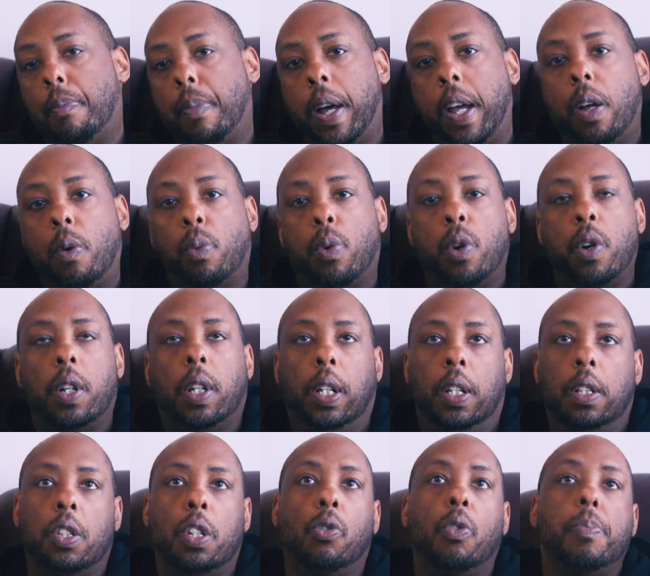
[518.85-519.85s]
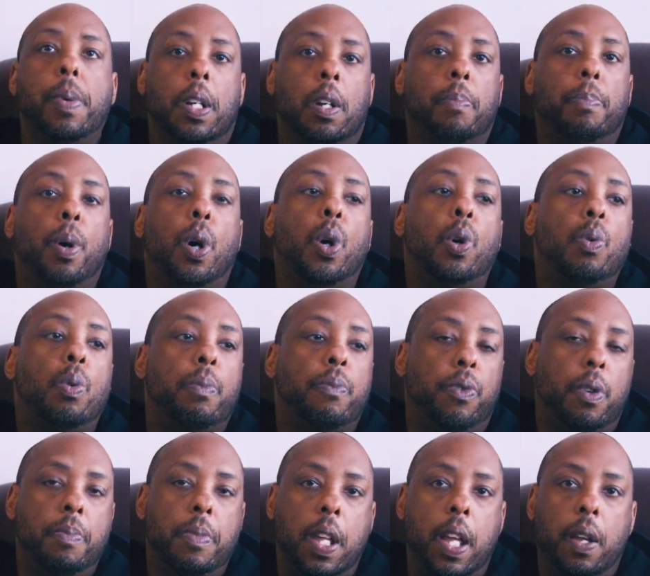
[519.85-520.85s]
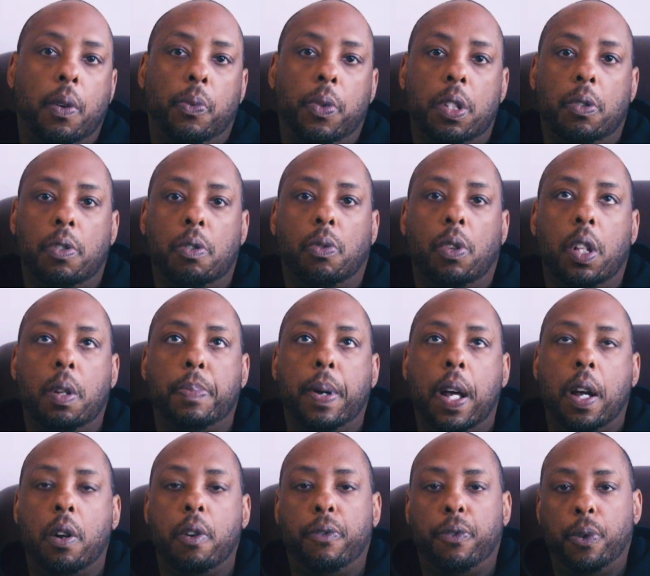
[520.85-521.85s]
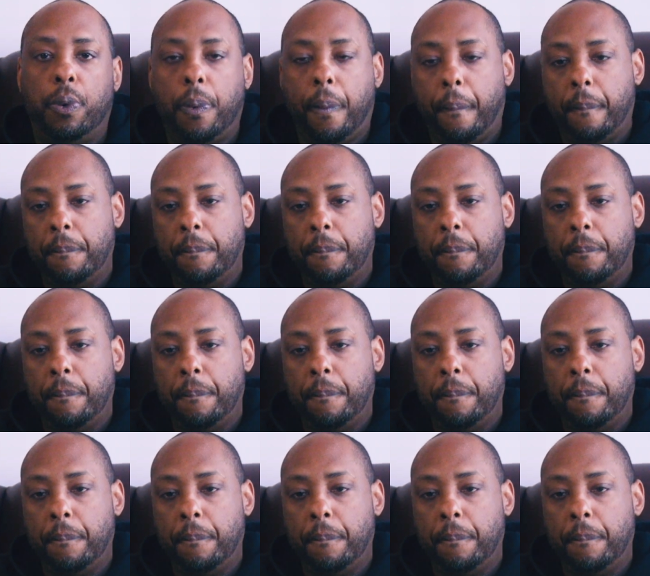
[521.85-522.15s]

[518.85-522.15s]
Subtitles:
my work and she would make a poem from that, which was really powerful.